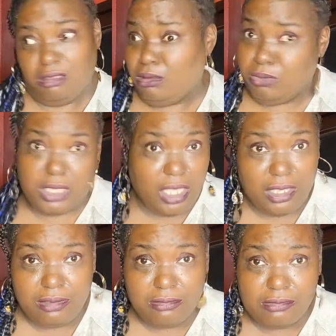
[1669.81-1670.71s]

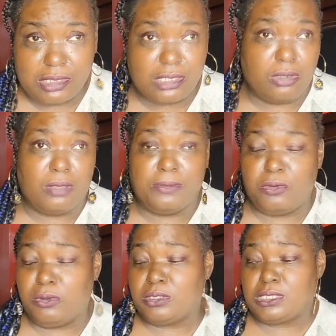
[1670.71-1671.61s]
Okay. So
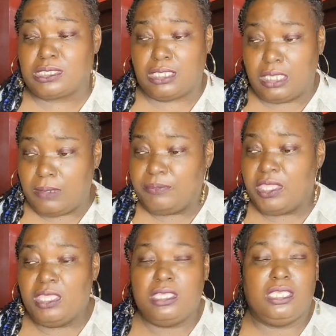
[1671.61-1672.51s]
according to
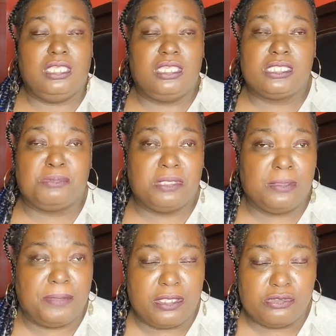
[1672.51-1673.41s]
him, he could
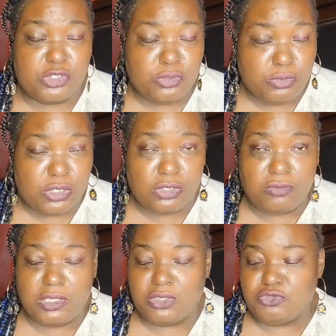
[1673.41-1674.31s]
spend about two to
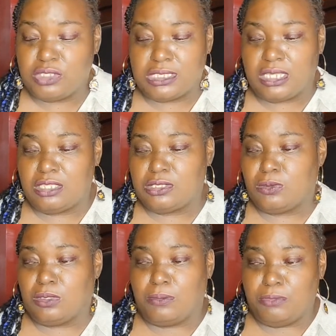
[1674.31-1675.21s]
three hundred
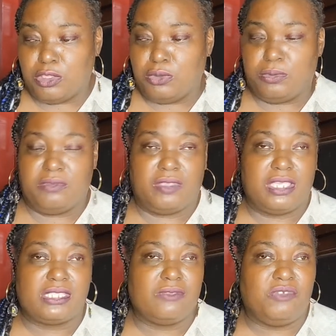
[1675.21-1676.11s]
dollars on a meal,
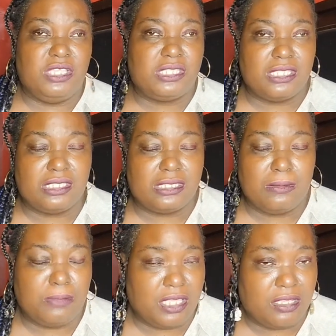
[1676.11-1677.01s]
whereas if he sends
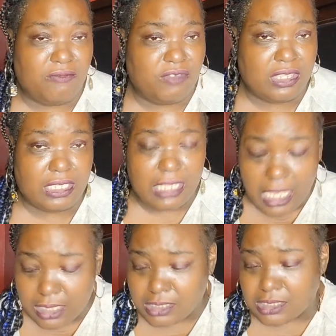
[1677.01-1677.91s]
somebody fifty
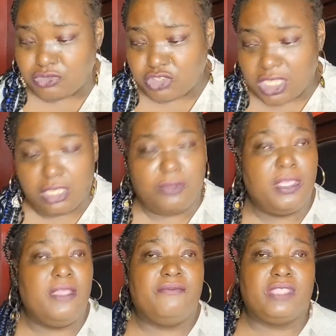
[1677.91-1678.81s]
dollars in
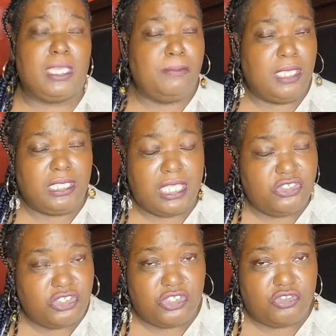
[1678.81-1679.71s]
jail, they make
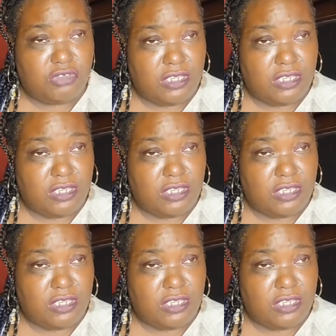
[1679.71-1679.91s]
that shit